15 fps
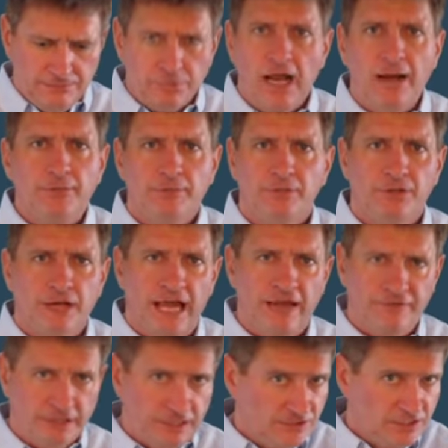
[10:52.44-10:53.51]
problem they're
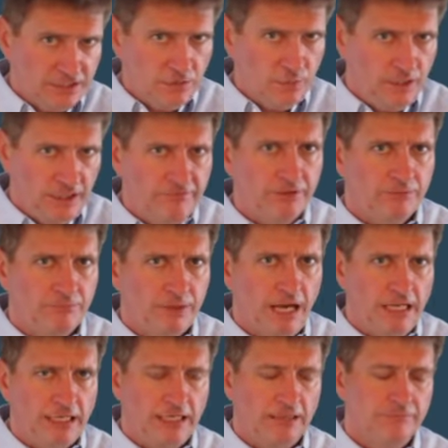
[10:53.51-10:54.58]
having that's in the way of them
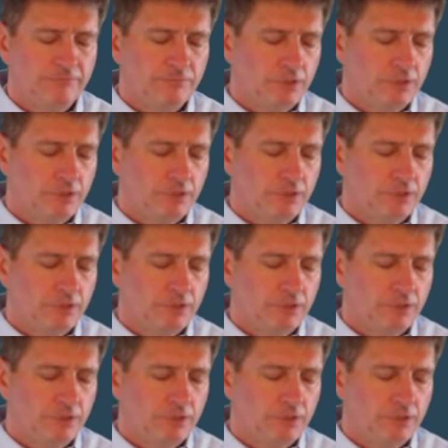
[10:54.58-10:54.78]
buying.